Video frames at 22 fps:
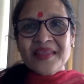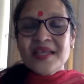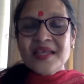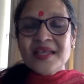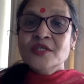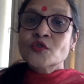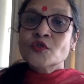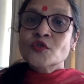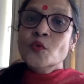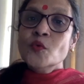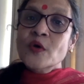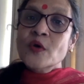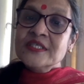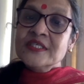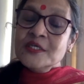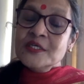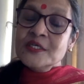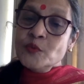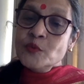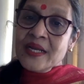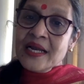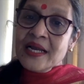So what did
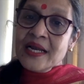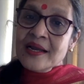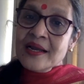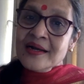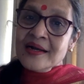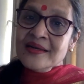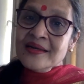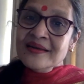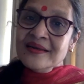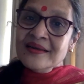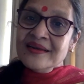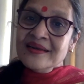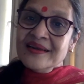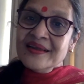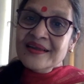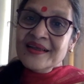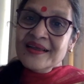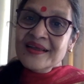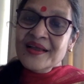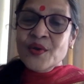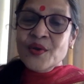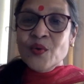we learn?
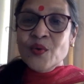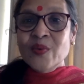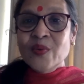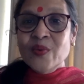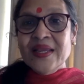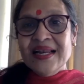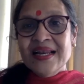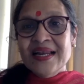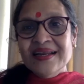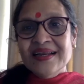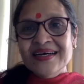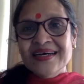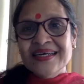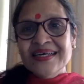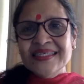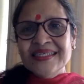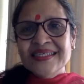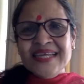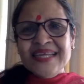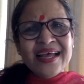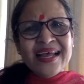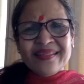We learned
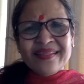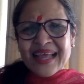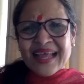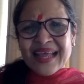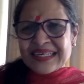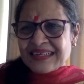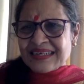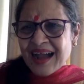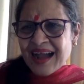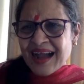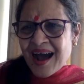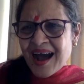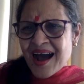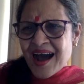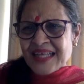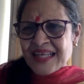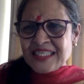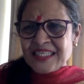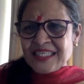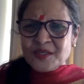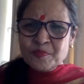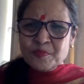that
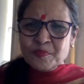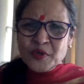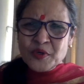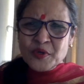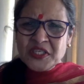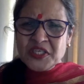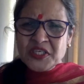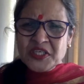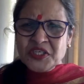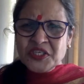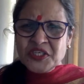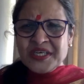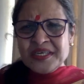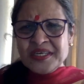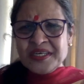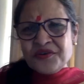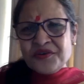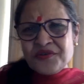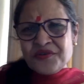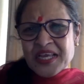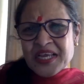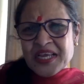caste, position,
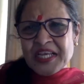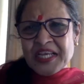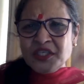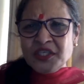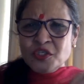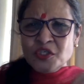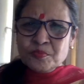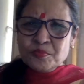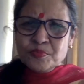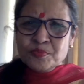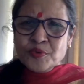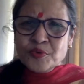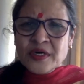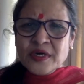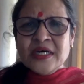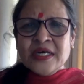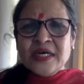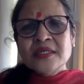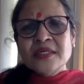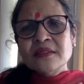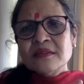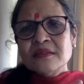rich, poor,
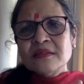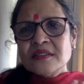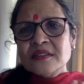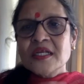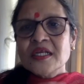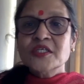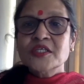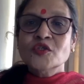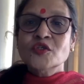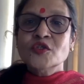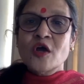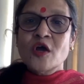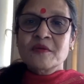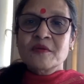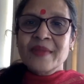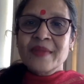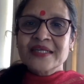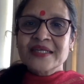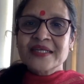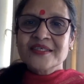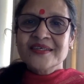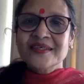does not
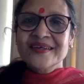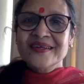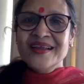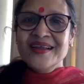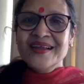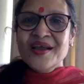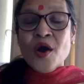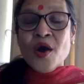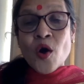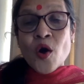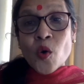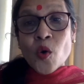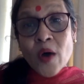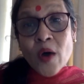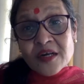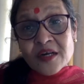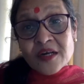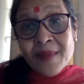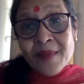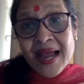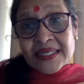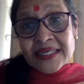matter. What
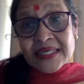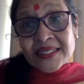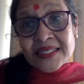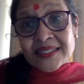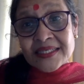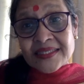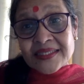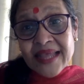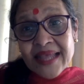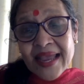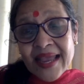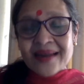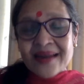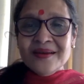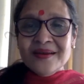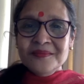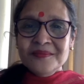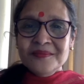matters then?